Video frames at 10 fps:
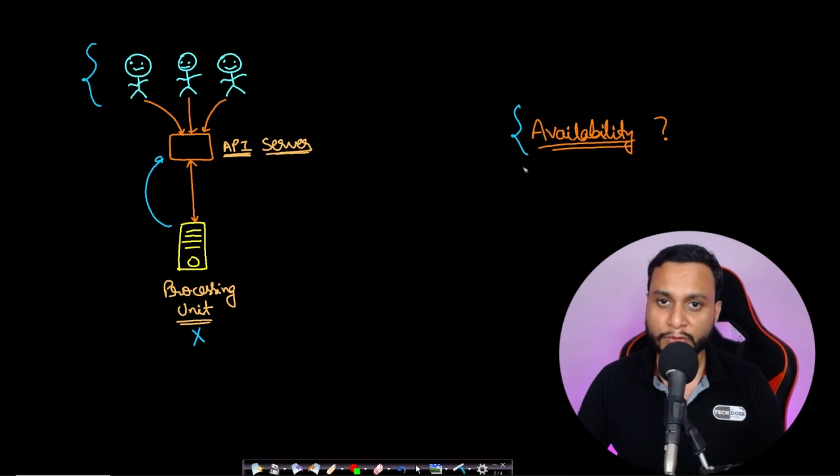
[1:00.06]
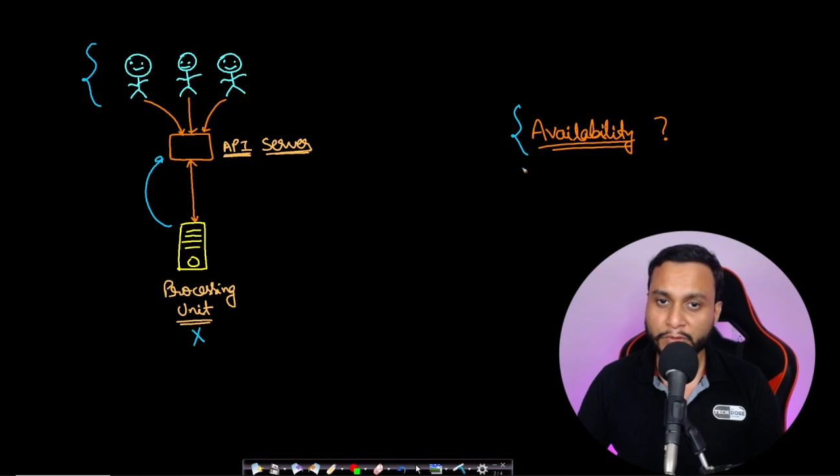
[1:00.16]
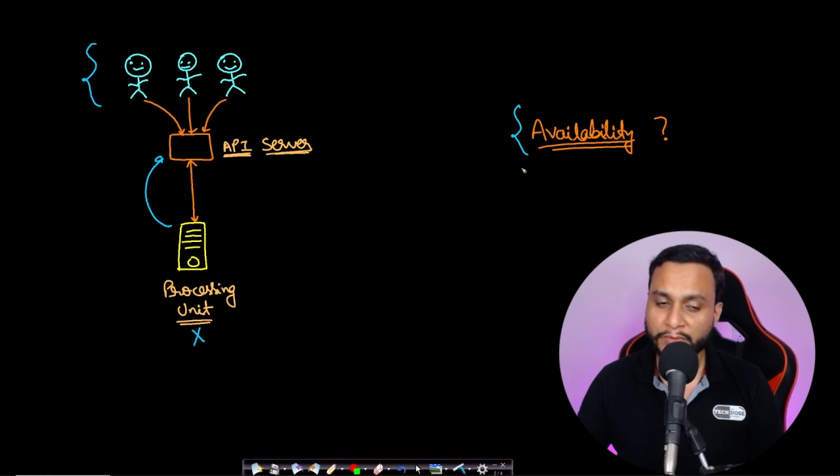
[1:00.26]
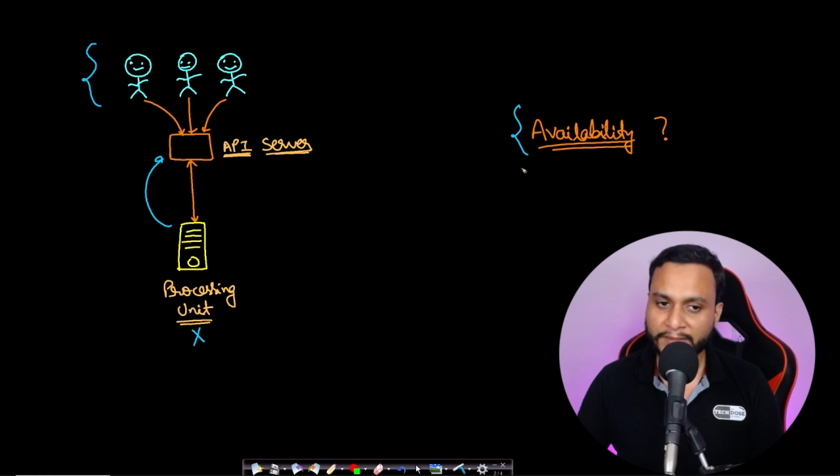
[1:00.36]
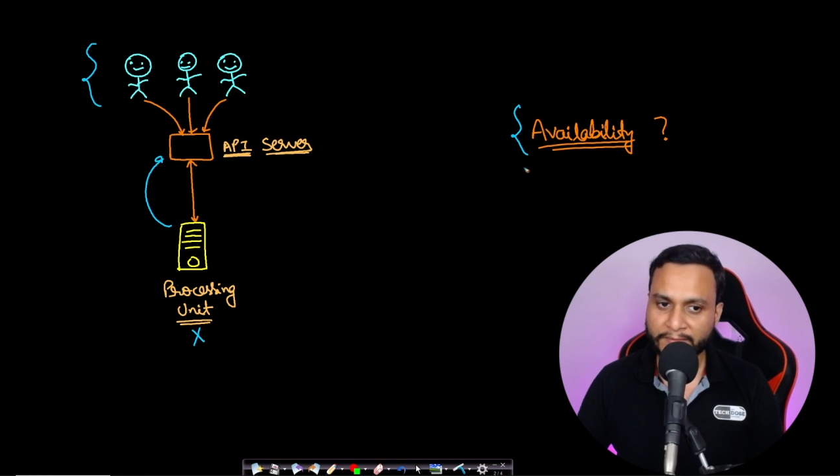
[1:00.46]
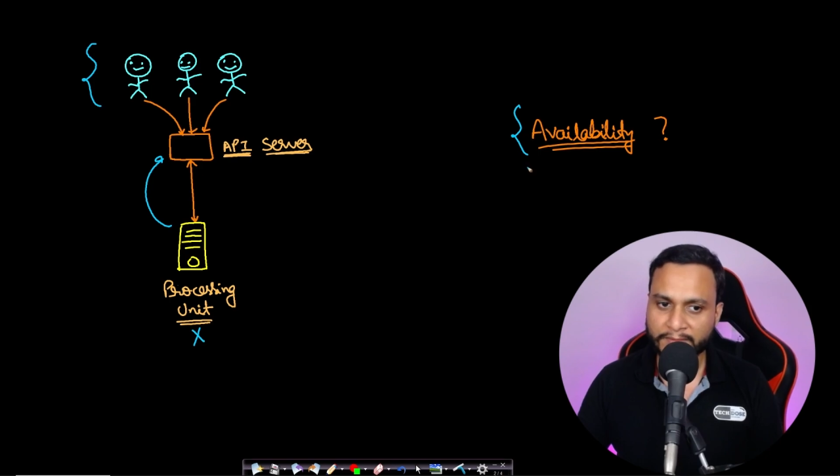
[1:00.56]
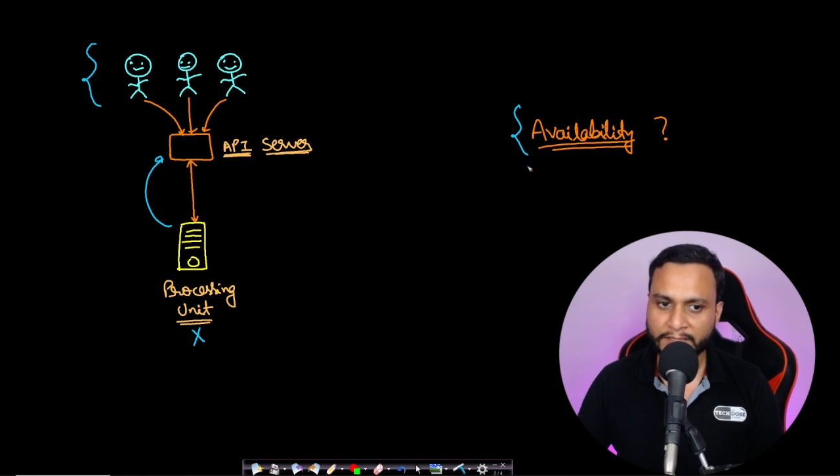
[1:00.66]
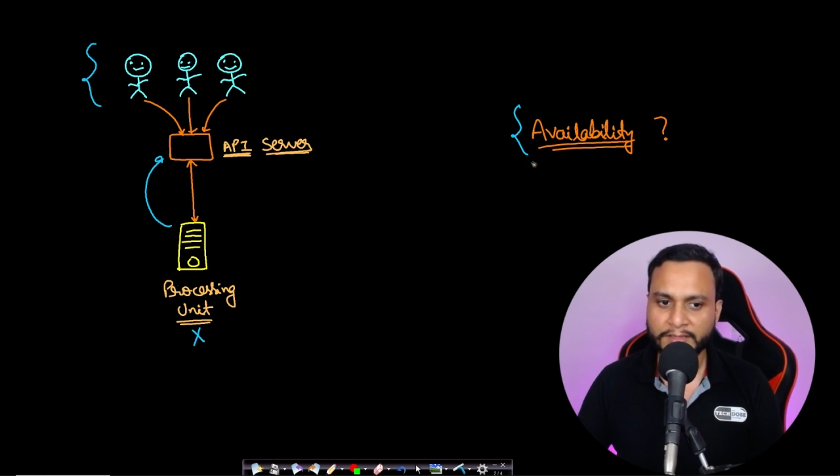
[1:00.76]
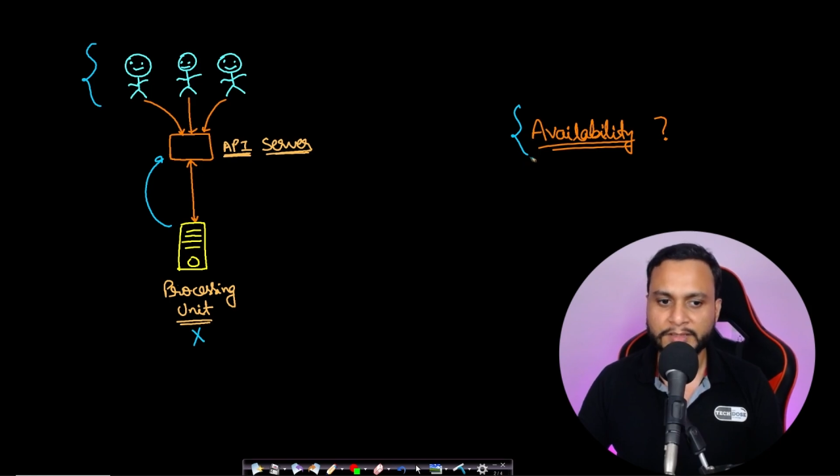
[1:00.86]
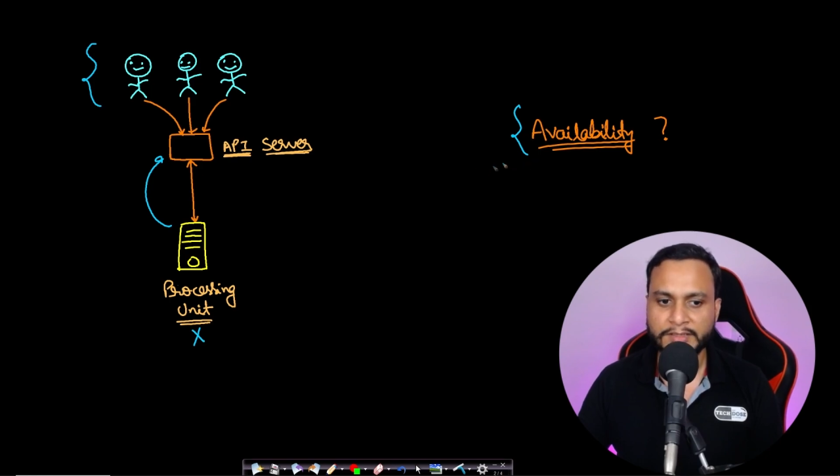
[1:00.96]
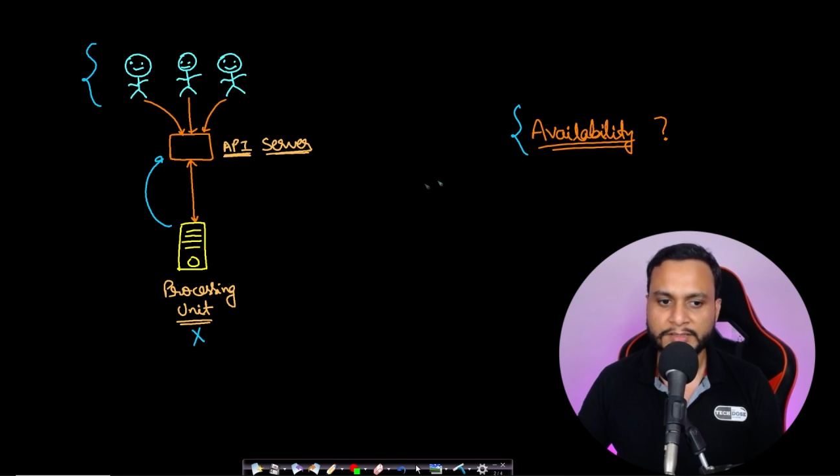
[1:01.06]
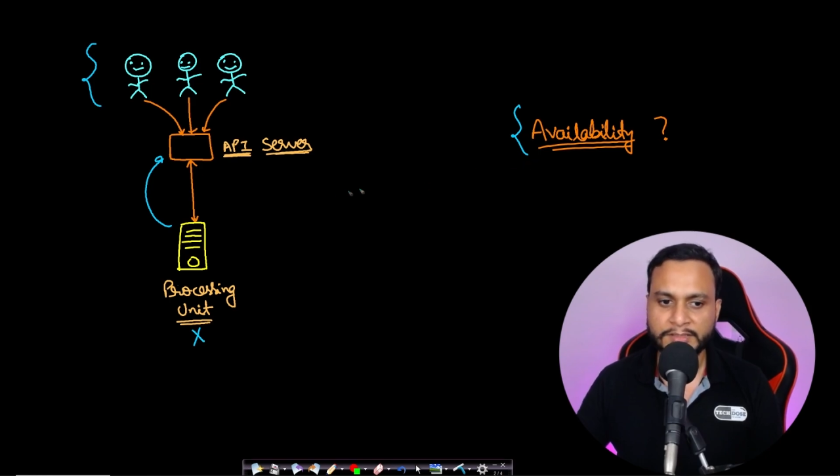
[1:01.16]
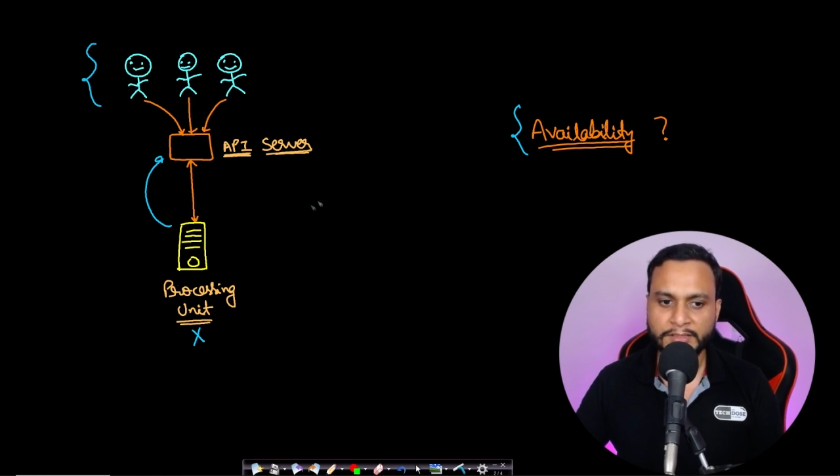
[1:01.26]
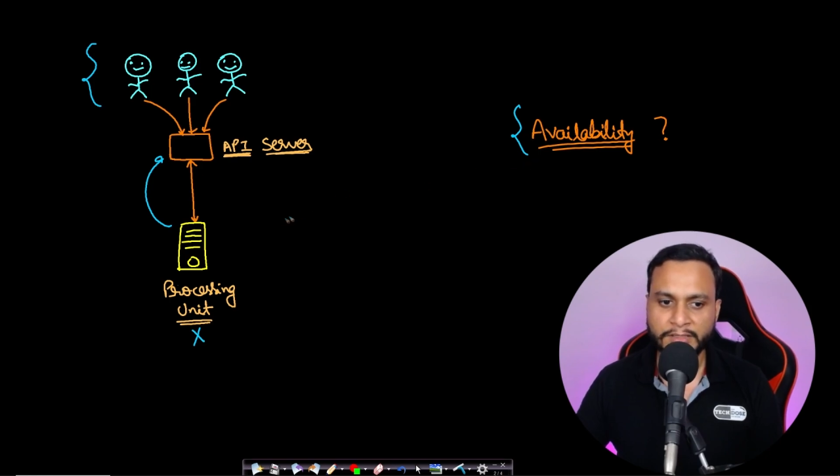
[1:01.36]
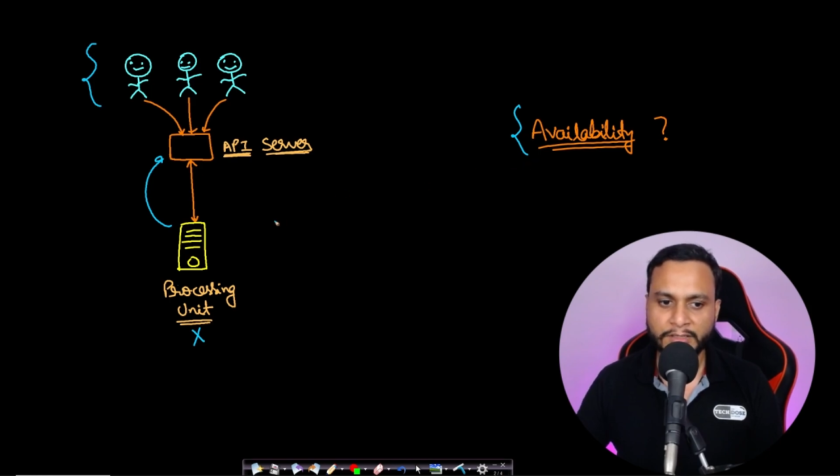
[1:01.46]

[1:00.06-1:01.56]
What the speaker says: what we can think is